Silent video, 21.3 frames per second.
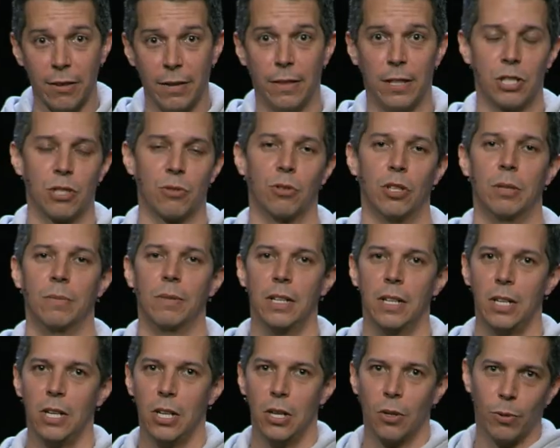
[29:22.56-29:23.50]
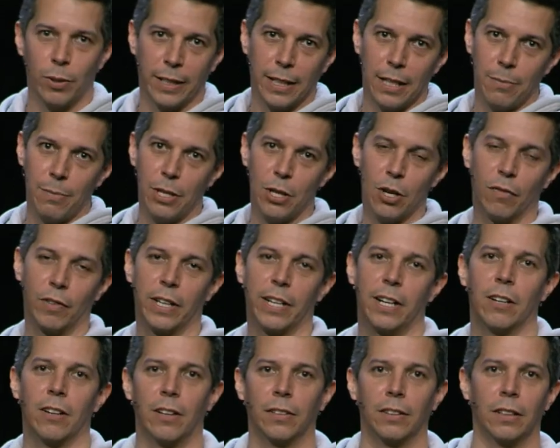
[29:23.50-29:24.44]
in this room, we're going to be over
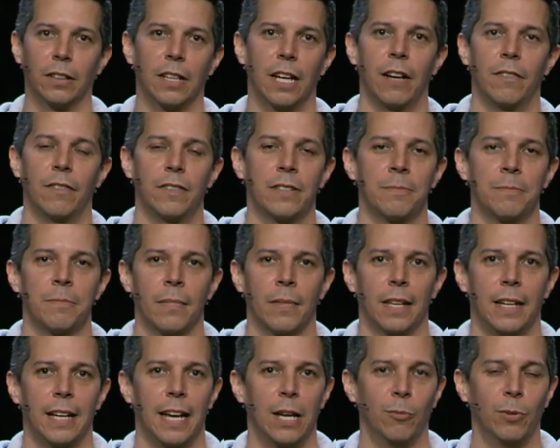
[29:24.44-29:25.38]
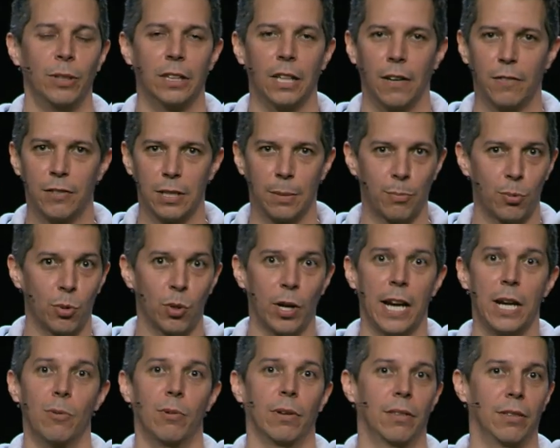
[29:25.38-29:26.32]
here on the left, and we'd love to
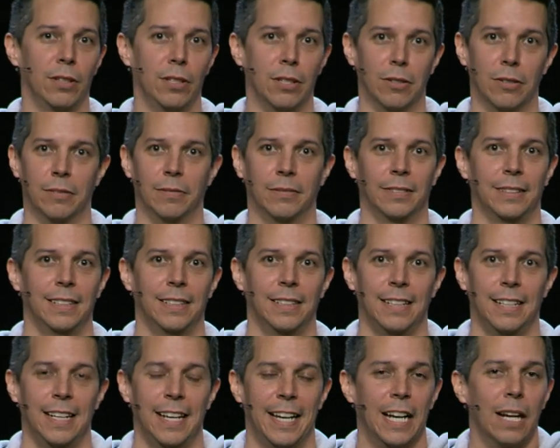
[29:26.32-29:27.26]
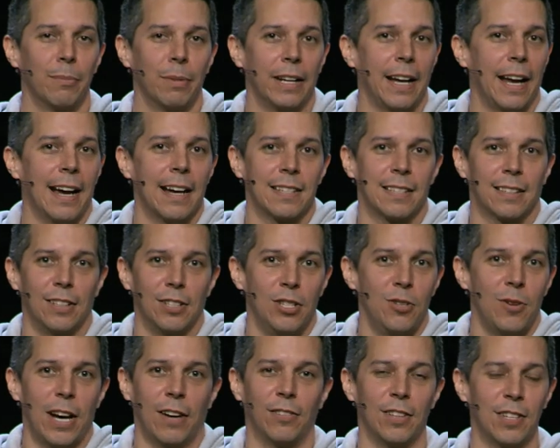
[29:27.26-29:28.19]
pray with you. And I'm going to ask that
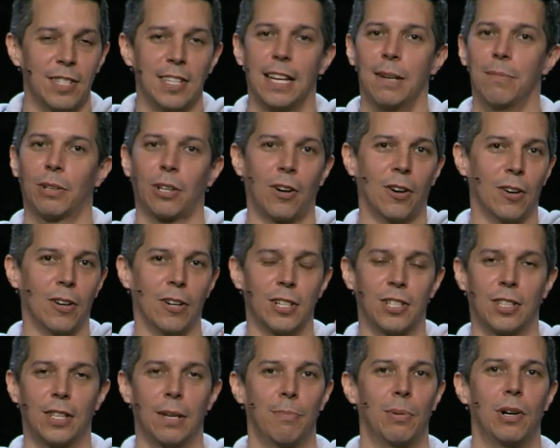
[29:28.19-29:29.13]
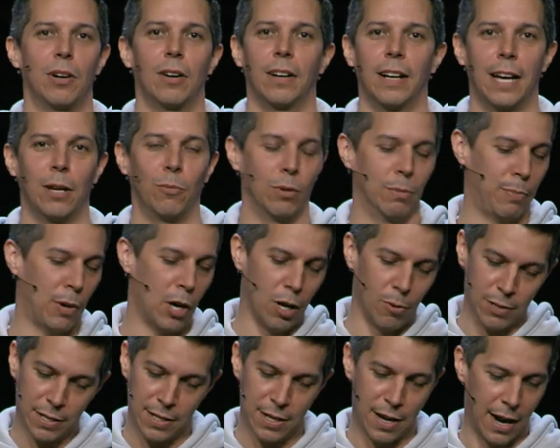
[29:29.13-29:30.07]
you have the same courage that Paul had. When
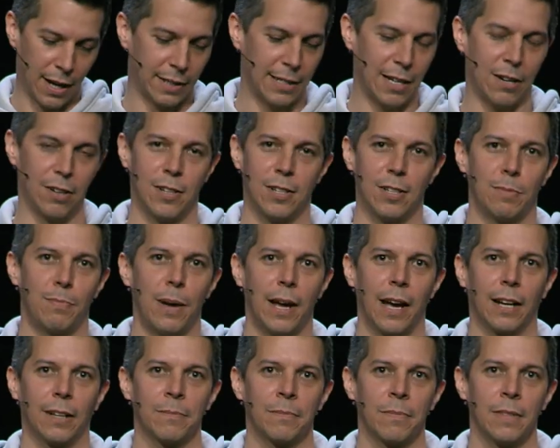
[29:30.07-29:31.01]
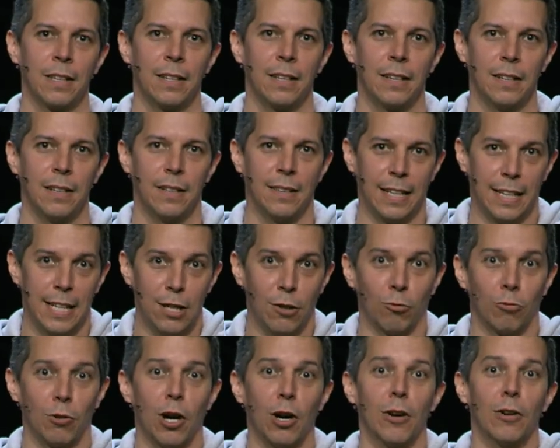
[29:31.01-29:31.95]
Paul was knocked down his back, that he
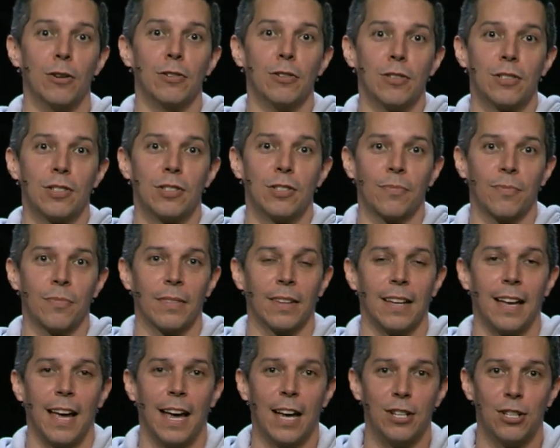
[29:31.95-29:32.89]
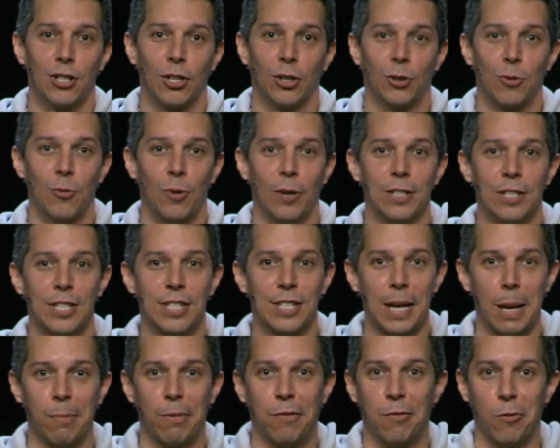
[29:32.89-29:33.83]
rose and took one
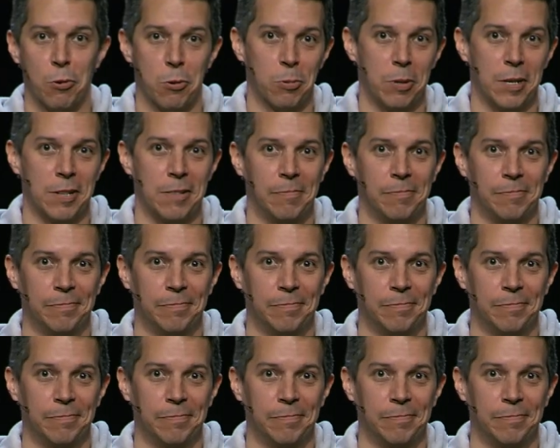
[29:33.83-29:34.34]
step forward.